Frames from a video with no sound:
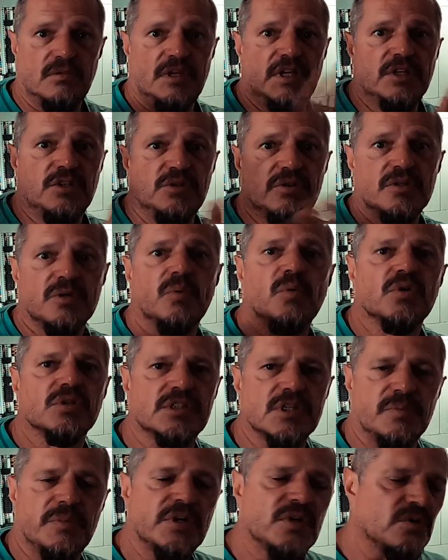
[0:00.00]
into the
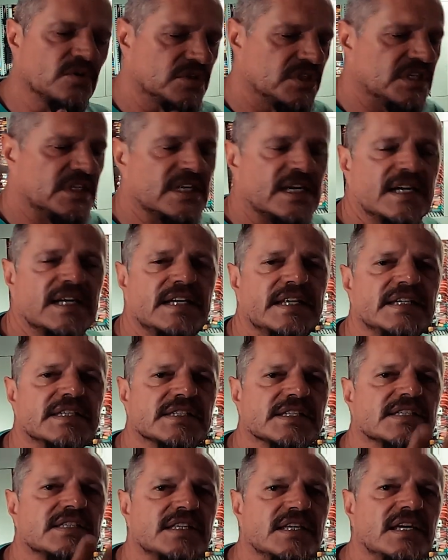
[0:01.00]
water because it
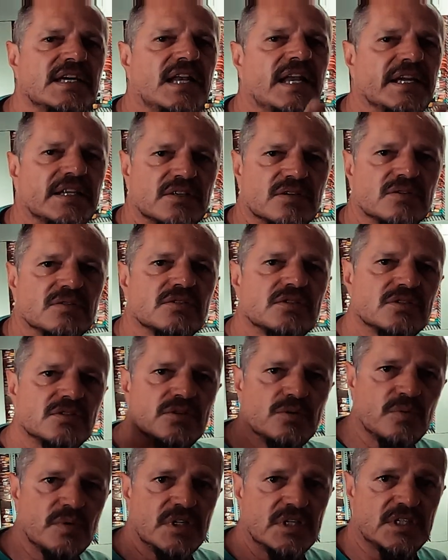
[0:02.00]
releases the electrons
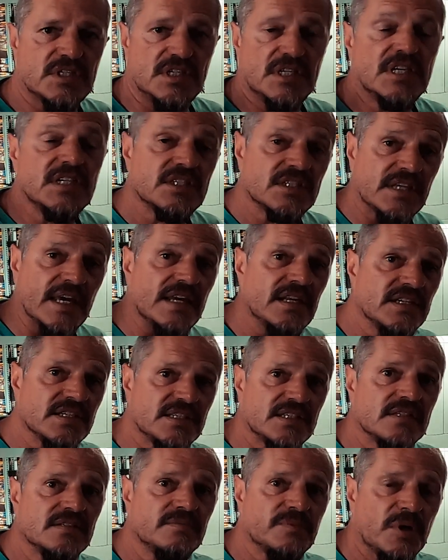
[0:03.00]
towards his
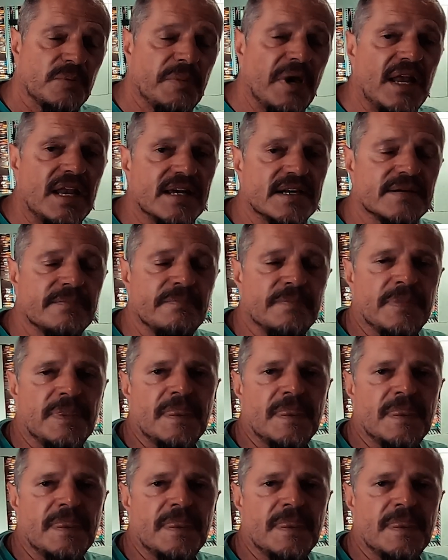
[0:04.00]
stainless steel propeller